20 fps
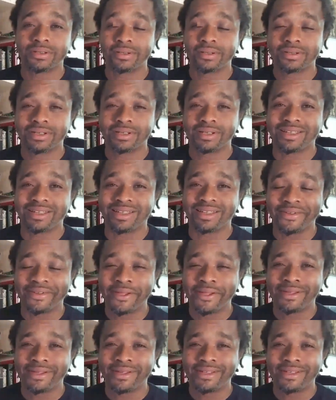
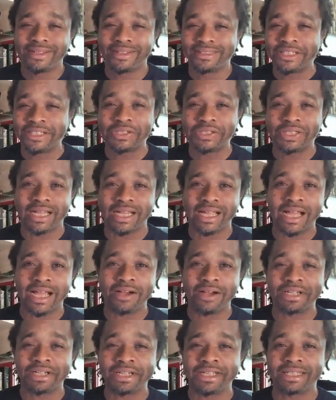Because then you're like, how
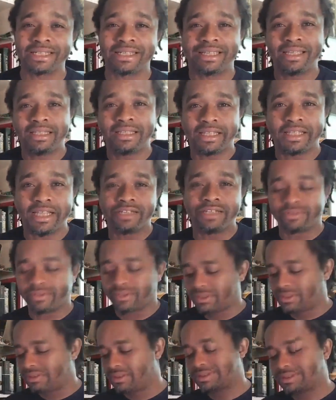can King David
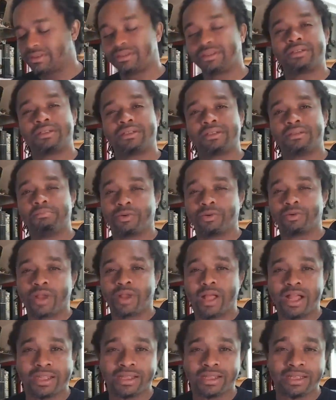be
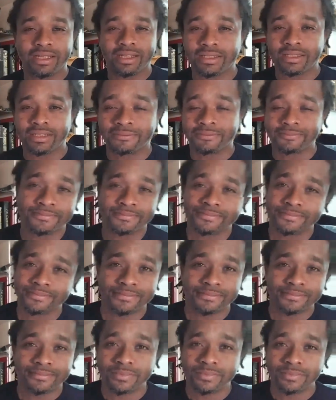rocking in,
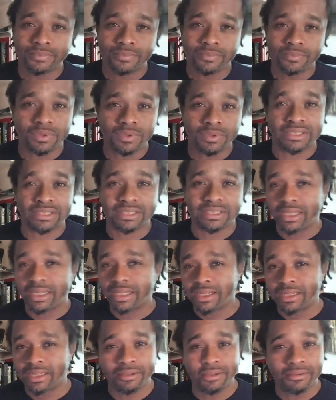let's
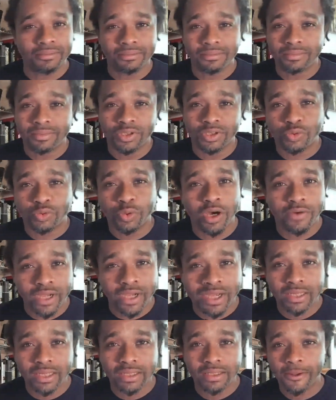say,
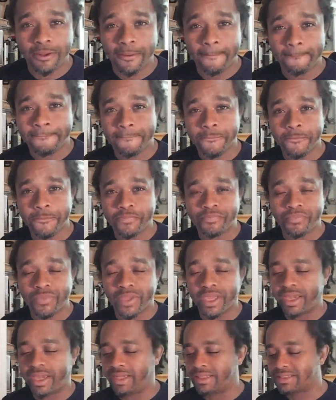1200,
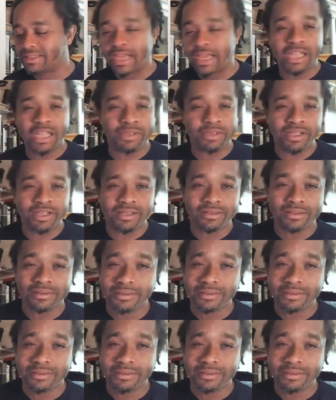and Solomon